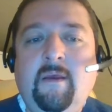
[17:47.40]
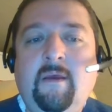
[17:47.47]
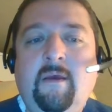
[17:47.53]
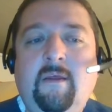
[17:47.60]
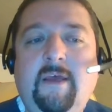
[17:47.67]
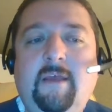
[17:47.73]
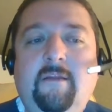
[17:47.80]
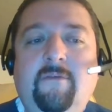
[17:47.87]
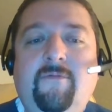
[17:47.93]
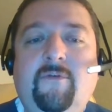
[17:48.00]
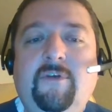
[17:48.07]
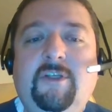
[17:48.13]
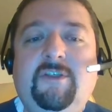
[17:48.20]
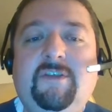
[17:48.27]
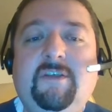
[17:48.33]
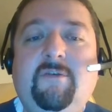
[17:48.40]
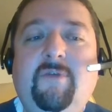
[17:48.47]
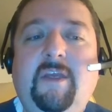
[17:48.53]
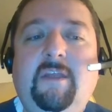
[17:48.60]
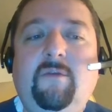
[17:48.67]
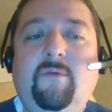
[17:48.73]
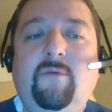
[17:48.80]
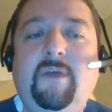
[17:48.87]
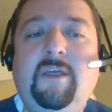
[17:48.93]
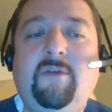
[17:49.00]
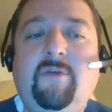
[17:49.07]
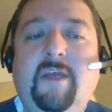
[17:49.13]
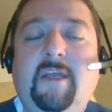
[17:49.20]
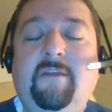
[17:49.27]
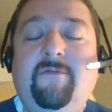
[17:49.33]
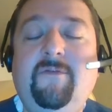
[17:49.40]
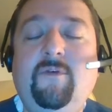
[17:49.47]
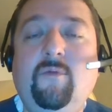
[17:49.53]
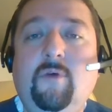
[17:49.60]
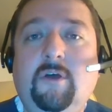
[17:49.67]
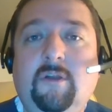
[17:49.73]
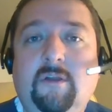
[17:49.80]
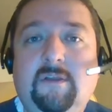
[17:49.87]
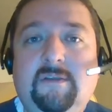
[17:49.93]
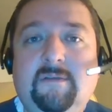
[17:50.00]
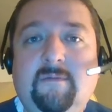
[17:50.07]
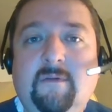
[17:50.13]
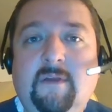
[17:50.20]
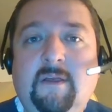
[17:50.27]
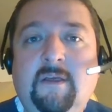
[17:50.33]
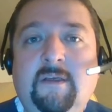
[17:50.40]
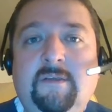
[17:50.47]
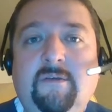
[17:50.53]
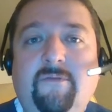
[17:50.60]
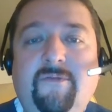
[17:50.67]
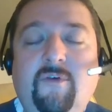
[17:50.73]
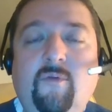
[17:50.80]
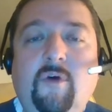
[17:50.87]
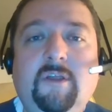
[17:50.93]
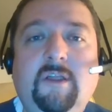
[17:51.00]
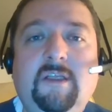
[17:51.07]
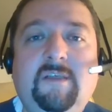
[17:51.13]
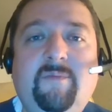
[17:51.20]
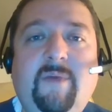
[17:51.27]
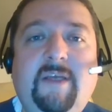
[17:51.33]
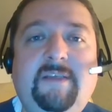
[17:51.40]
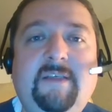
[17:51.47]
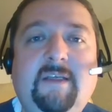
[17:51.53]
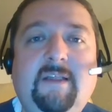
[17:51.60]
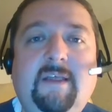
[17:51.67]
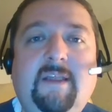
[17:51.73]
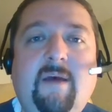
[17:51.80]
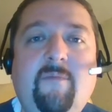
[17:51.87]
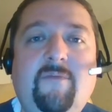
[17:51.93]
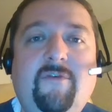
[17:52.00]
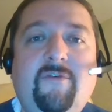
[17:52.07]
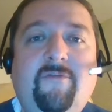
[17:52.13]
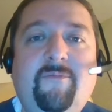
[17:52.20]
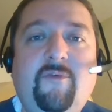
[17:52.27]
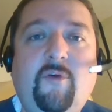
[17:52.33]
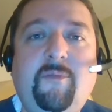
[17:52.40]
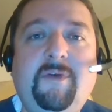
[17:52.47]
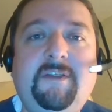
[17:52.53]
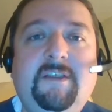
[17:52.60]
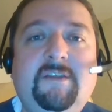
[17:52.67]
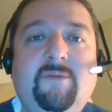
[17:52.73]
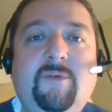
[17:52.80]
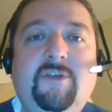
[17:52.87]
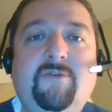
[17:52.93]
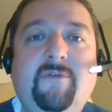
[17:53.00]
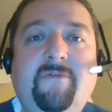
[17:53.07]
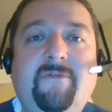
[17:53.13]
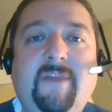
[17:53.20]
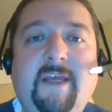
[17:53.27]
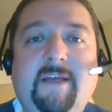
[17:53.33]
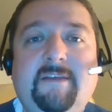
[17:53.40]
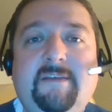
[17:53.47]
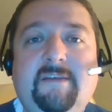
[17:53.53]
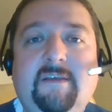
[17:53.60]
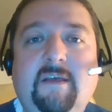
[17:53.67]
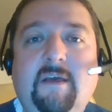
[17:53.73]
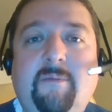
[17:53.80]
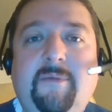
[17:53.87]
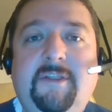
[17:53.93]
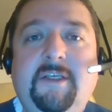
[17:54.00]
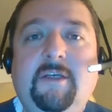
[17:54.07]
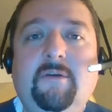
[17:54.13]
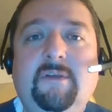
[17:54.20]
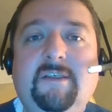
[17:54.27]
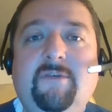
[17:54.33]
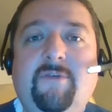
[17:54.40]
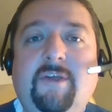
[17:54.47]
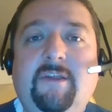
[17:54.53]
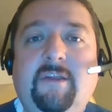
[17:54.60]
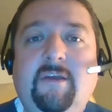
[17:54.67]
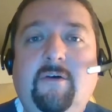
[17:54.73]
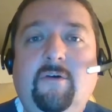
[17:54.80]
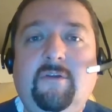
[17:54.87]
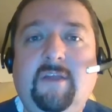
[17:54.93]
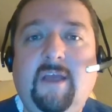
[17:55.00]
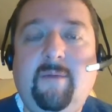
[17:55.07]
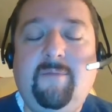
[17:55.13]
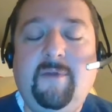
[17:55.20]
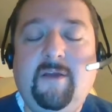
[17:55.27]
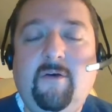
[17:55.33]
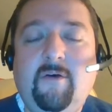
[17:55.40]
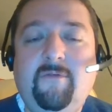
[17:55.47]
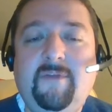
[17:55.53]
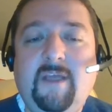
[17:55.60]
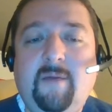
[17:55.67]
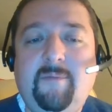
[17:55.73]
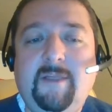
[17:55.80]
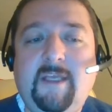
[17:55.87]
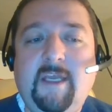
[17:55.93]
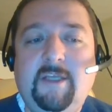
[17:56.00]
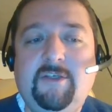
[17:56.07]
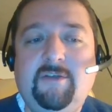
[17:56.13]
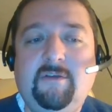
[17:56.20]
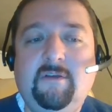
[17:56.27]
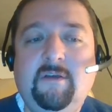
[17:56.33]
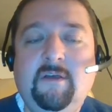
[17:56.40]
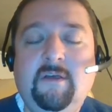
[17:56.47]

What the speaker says: Then, for each screen, we create view models. So, view model is basically a number of properties which reflects a particular screen on the of the application.